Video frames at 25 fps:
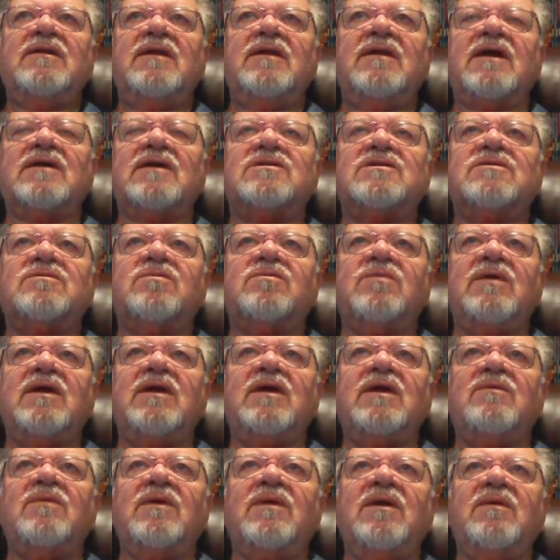next
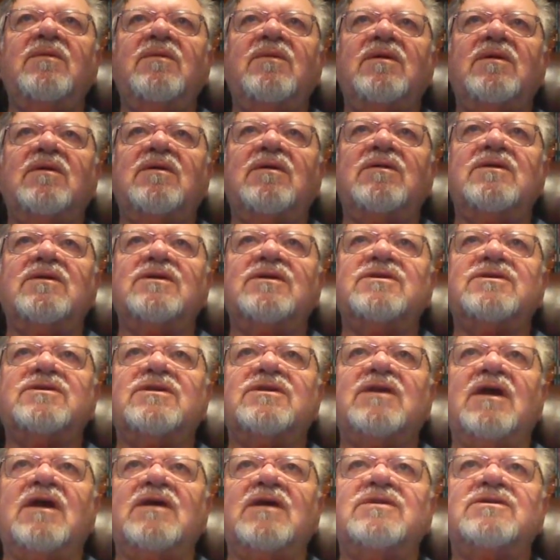week we will
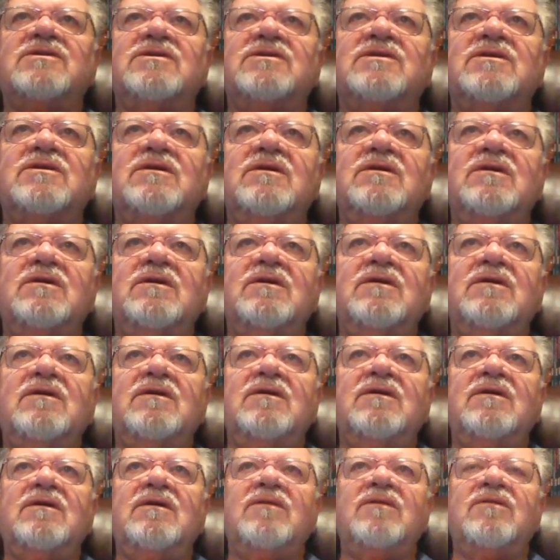discuss
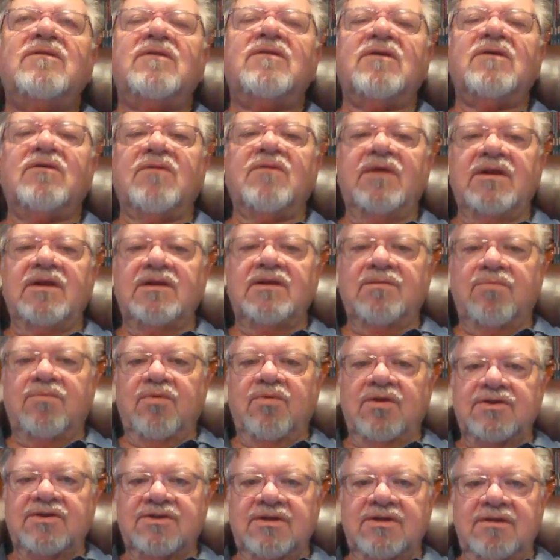the Great
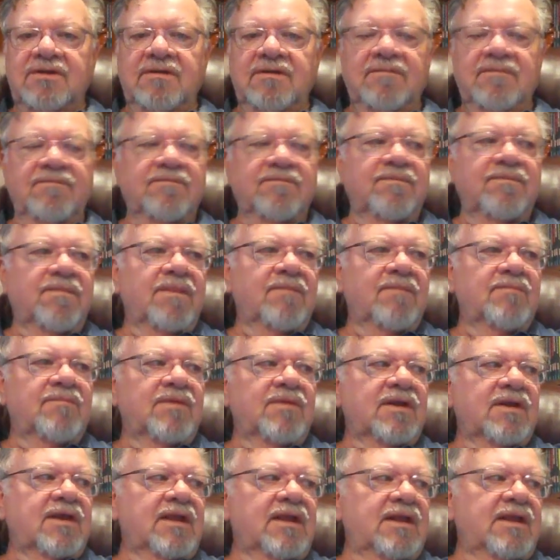Depression,
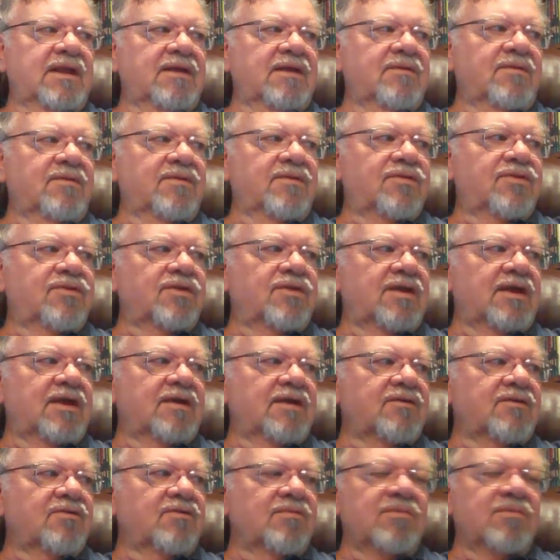beginning with
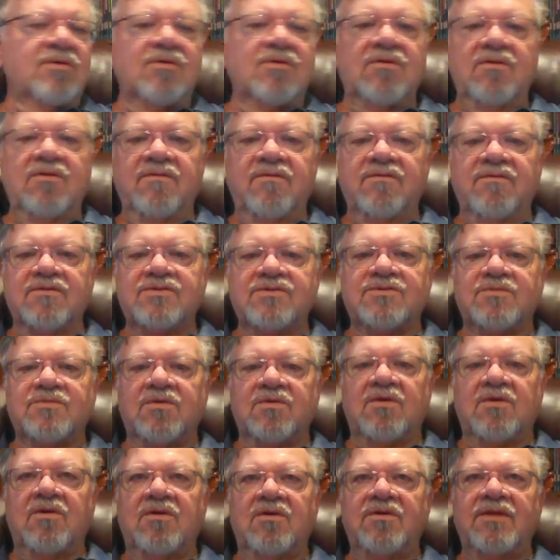Herbert Hoover's
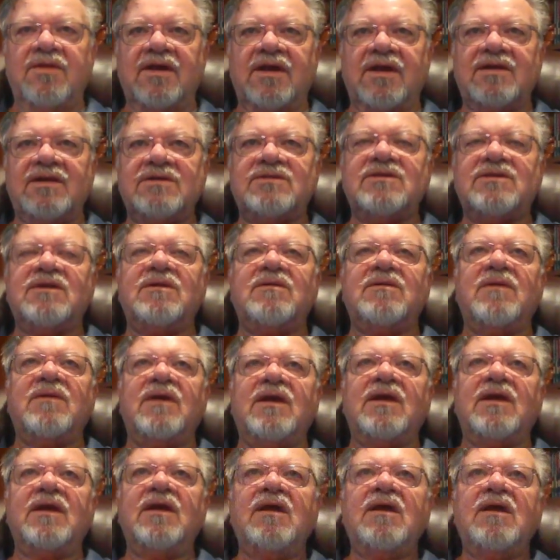role and then
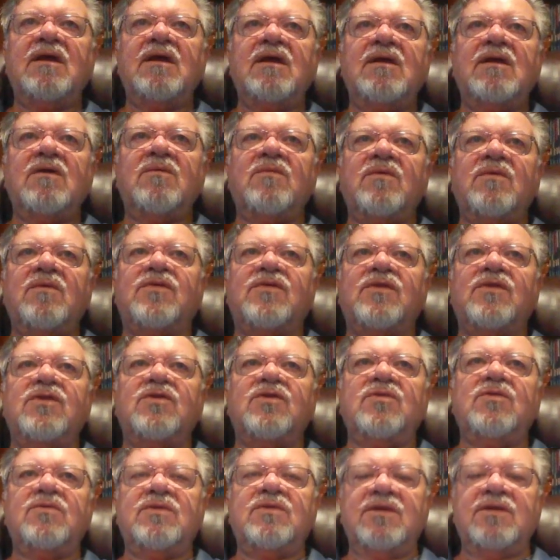continuing with the
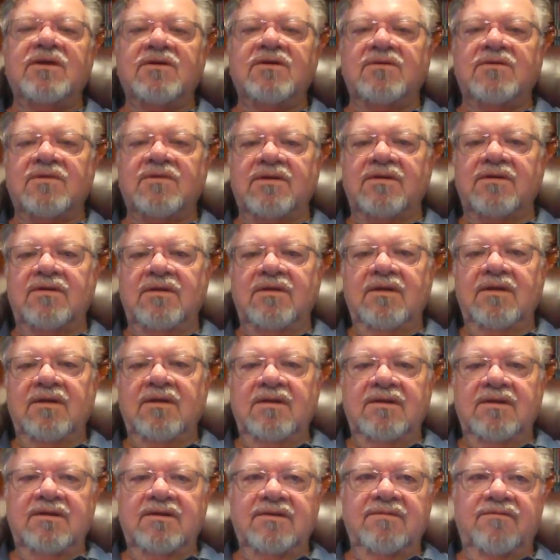New Deal and
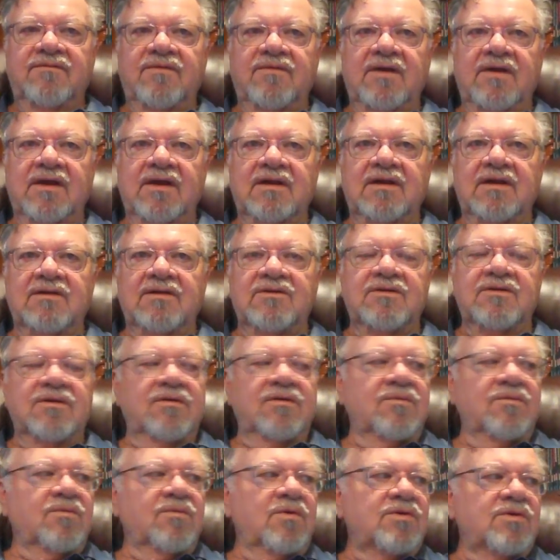Franklin
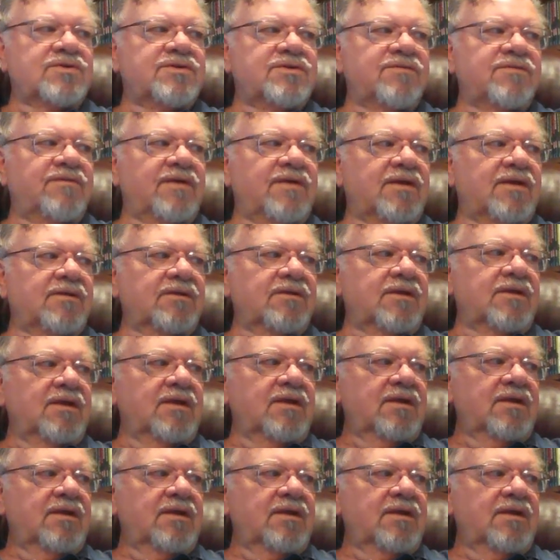Roosevelt.